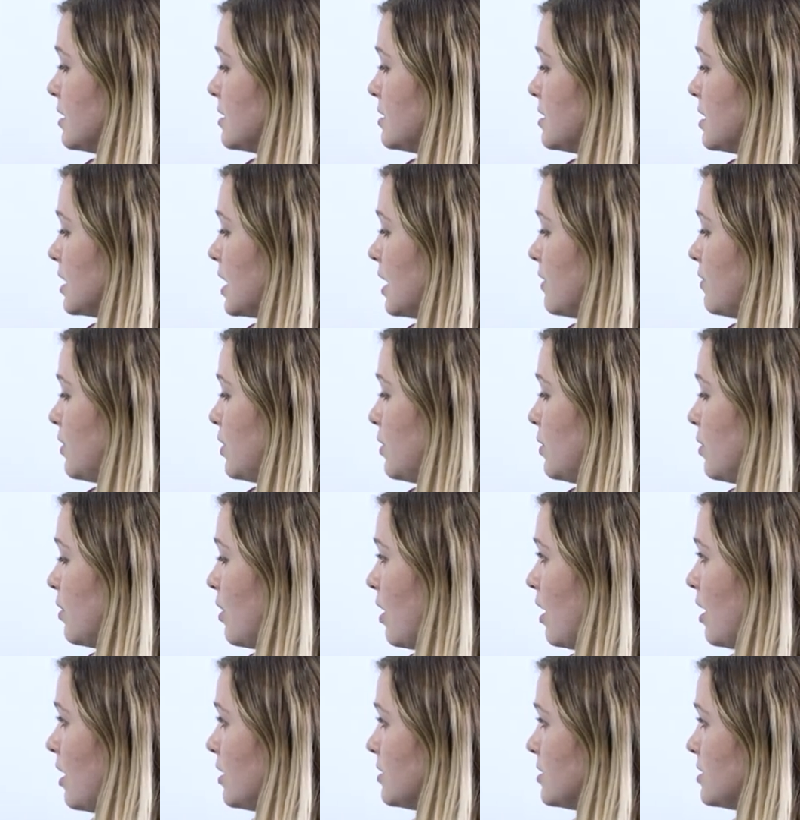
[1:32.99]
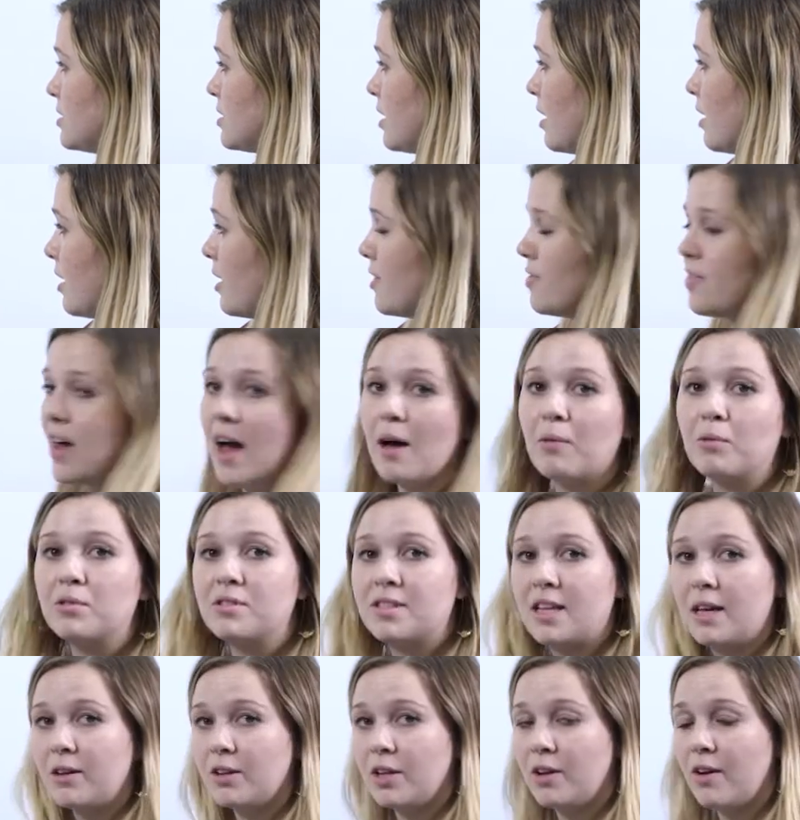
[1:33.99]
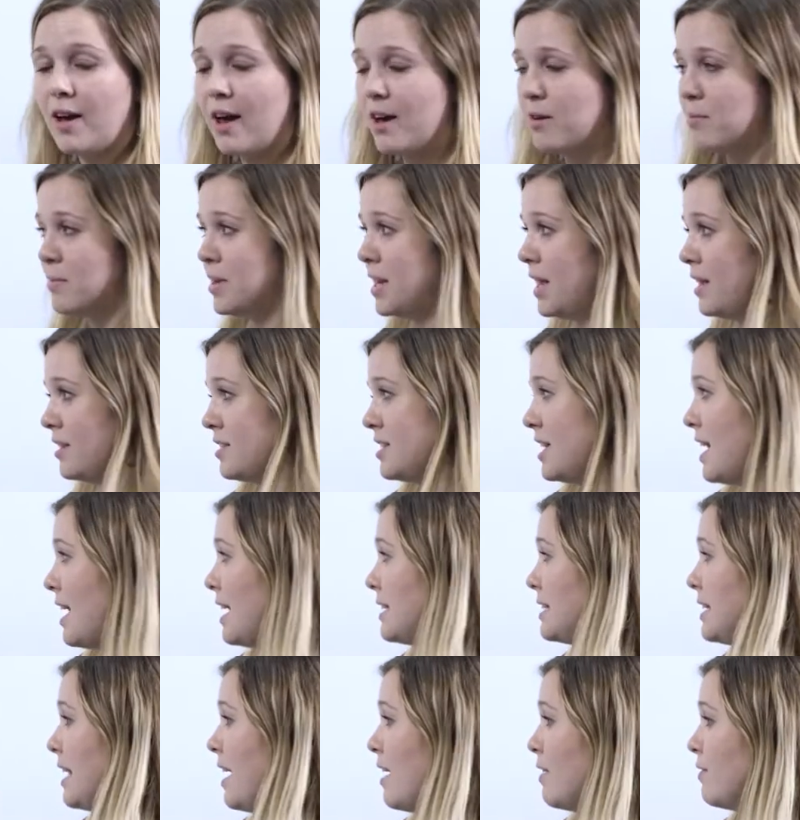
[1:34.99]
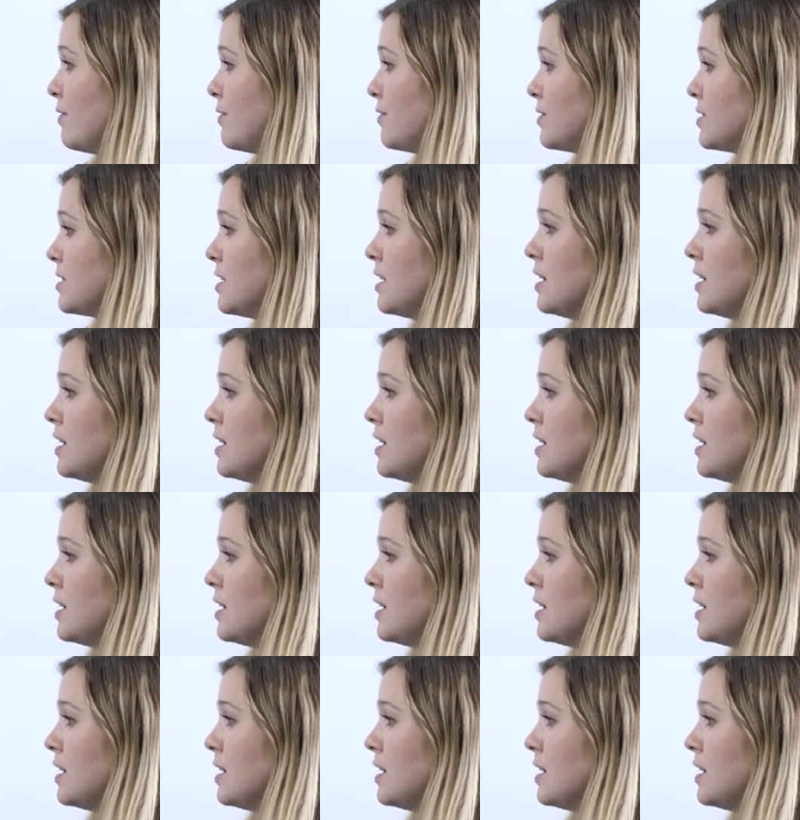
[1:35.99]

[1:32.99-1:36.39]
to give you your answer and that will tell you how many she had left.